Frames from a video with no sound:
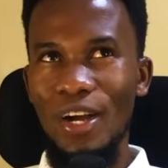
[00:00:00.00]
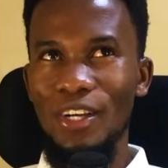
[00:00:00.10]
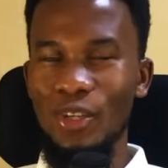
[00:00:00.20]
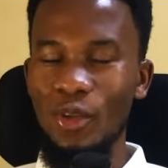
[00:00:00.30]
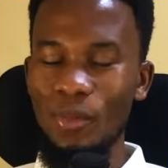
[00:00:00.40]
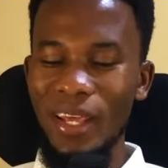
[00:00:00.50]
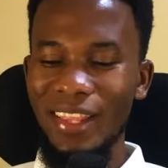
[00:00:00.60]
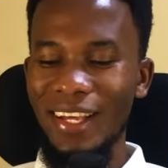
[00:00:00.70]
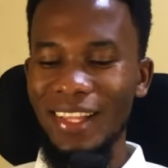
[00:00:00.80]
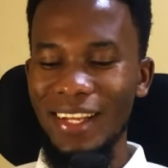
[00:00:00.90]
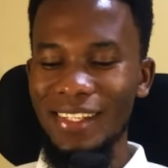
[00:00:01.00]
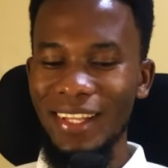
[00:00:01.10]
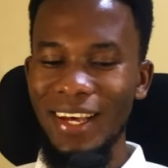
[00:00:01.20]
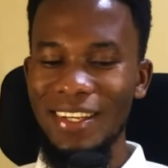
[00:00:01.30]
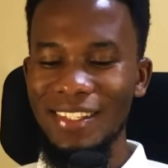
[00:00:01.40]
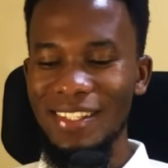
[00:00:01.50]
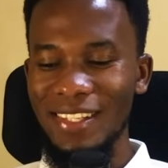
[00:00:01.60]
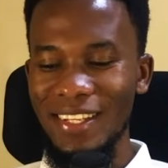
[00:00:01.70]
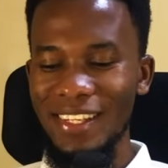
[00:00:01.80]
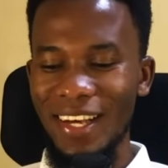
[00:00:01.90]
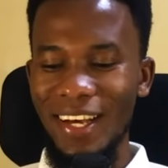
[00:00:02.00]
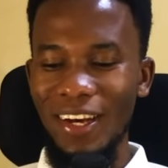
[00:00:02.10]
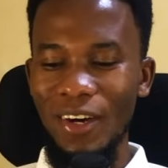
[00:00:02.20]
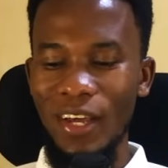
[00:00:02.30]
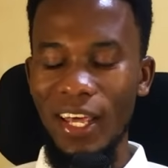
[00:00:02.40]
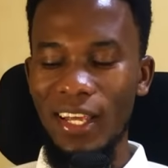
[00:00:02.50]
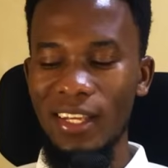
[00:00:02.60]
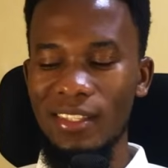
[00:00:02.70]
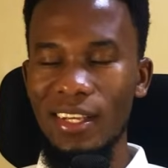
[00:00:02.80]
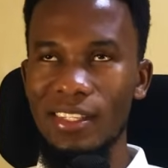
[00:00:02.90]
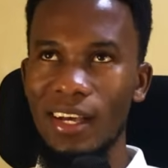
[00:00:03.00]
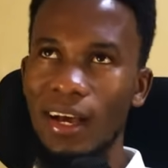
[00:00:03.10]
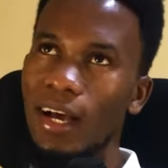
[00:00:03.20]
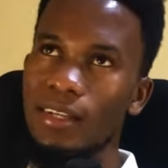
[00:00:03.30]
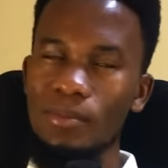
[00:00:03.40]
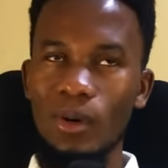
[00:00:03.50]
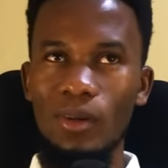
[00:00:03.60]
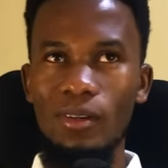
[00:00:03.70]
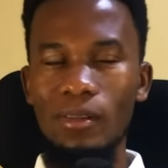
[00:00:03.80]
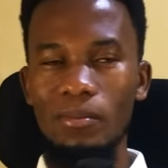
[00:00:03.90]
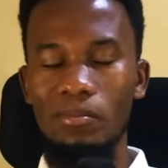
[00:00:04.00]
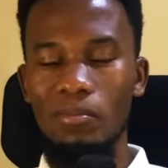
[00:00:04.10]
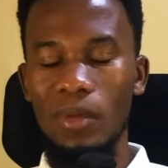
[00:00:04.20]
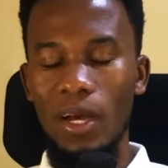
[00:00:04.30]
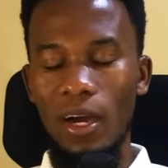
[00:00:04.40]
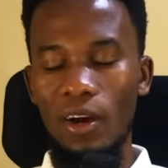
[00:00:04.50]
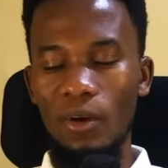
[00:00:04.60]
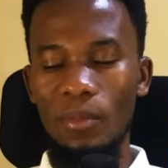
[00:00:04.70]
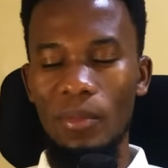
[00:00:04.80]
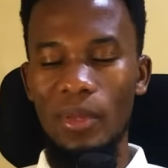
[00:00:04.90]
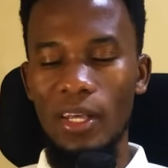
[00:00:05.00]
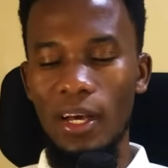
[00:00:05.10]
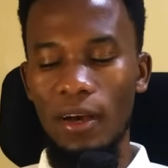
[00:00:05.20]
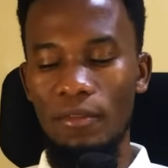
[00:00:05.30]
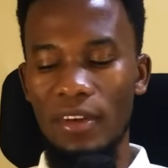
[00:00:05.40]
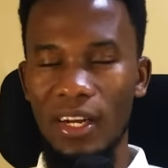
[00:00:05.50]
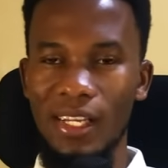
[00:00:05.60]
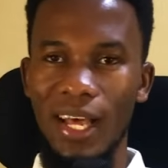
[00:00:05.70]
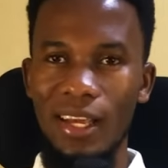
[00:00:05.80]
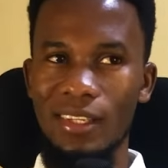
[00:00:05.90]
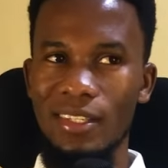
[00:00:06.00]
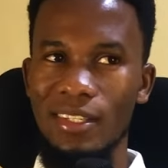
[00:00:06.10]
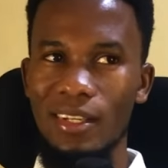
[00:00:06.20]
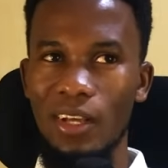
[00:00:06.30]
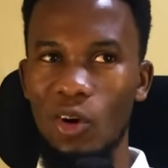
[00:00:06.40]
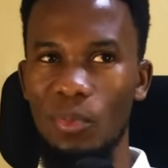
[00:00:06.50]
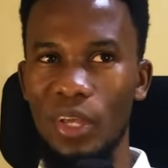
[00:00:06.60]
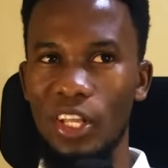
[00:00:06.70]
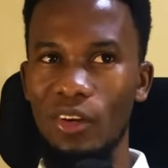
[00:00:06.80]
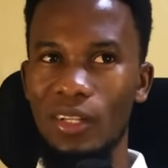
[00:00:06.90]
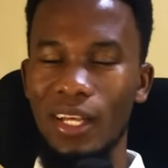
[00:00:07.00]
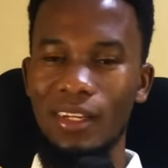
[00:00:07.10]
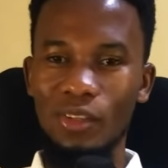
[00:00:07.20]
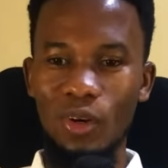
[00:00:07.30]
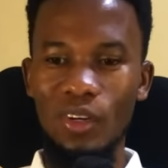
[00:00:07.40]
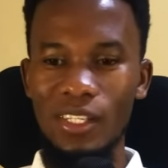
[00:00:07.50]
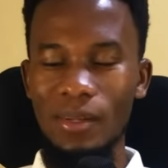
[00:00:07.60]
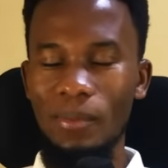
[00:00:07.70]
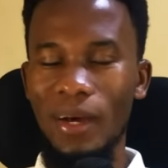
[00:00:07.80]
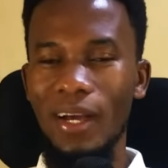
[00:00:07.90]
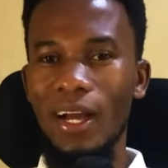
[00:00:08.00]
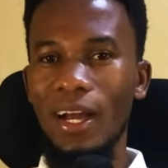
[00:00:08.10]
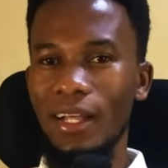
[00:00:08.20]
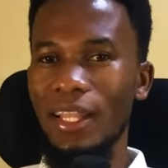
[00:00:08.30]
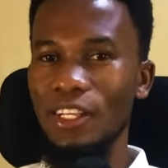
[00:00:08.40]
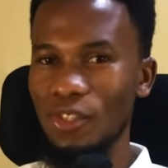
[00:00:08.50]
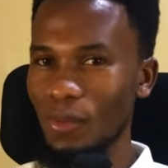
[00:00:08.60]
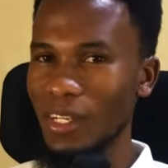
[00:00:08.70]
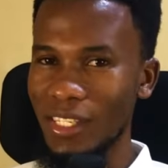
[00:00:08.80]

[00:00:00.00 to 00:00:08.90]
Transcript: So you may think that that is such a uh, okay, it's such a, a small, or uh, maybe a very light opinion that Congress, but they are so much